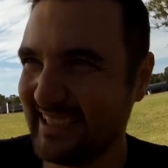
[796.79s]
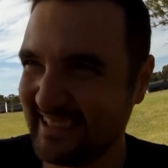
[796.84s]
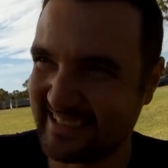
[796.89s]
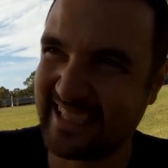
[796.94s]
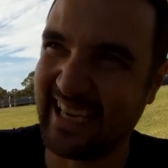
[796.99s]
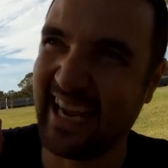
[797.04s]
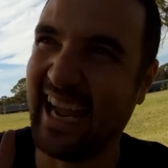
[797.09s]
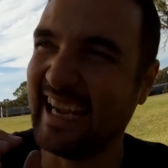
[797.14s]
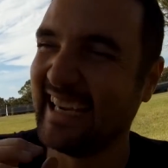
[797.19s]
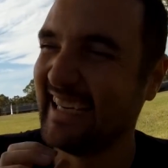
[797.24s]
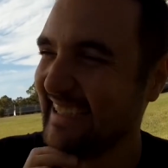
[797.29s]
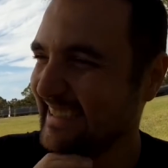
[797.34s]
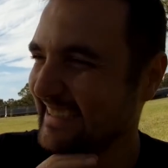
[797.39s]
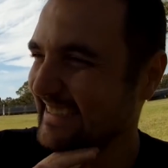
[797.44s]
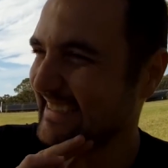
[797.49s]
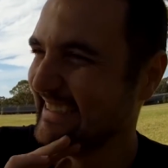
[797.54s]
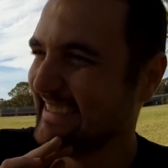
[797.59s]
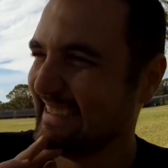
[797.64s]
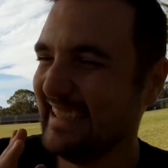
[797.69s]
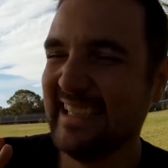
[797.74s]
Okay,
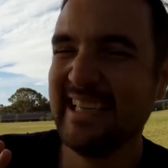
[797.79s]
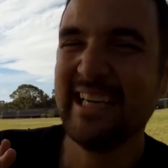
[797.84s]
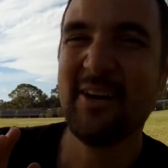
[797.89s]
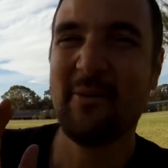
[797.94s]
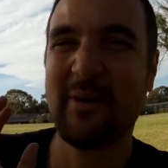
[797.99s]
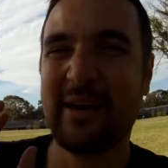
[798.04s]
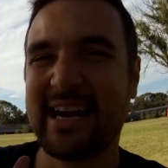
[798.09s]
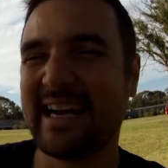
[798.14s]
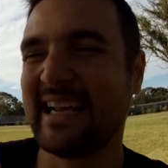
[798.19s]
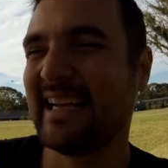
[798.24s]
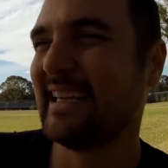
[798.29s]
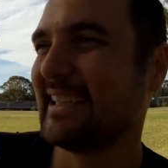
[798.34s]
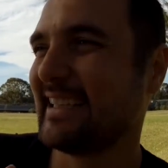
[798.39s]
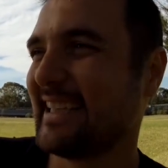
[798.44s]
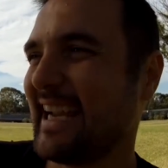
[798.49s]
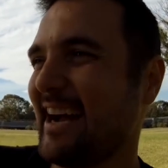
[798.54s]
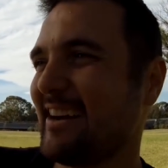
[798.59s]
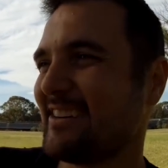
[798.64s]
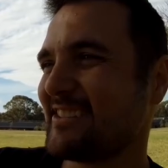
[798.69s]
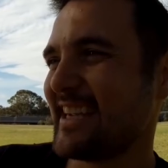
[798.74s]

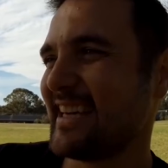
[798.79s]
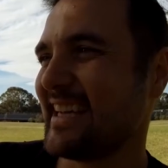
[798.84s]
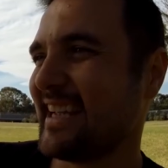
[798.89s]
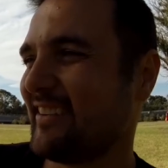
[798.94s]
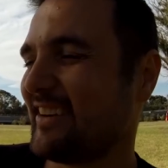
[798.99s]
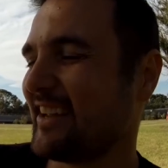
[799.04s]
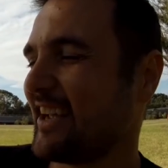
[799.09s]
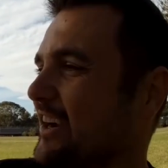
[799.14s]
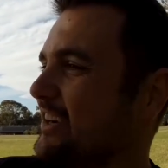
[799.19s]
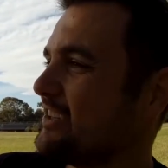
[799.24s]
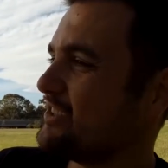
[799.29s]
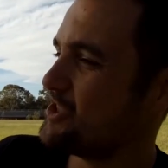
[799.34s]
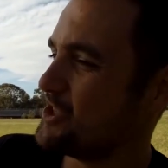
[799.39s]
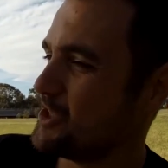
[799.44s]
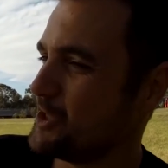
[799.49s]
Cal's gonna give it a go.